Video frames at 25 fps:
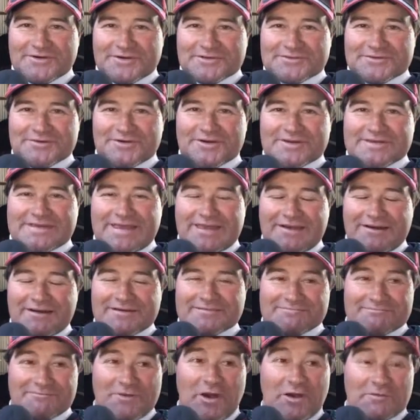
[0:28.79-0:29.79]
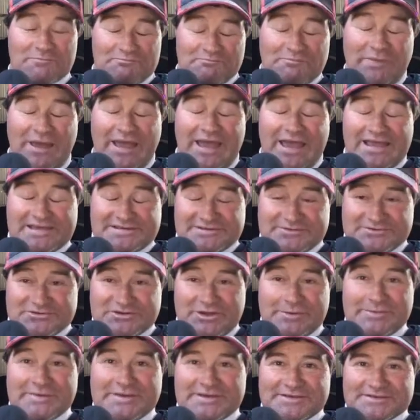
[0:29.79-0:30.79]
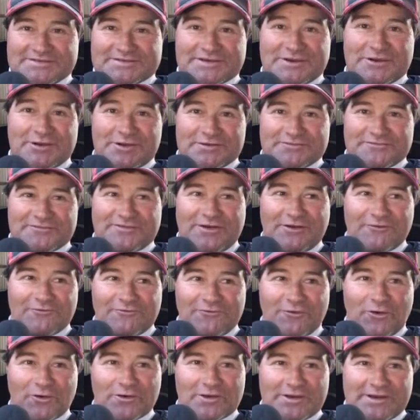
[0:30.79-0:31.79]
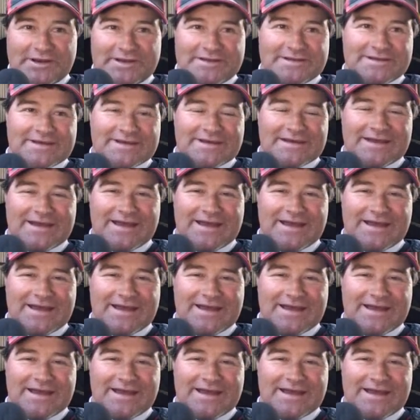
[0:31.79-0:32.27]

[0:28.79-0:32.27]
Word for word: I thought, yeah, I, I, but as Jimmy had said, I'd felt fallen in,